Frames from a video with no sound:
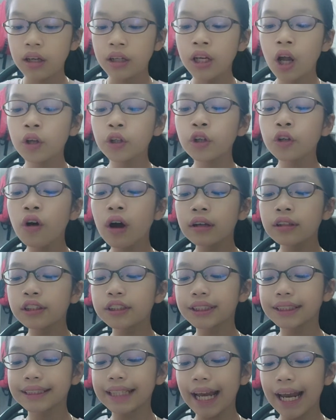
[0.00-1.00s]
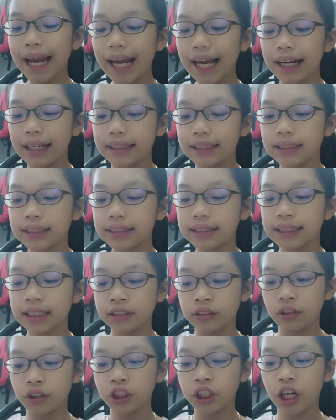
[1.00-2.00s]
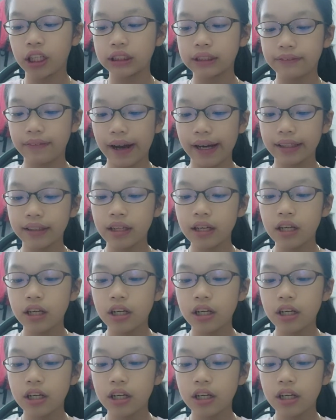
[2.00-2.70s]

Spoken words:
"No, you don't understand, Sister Josephine.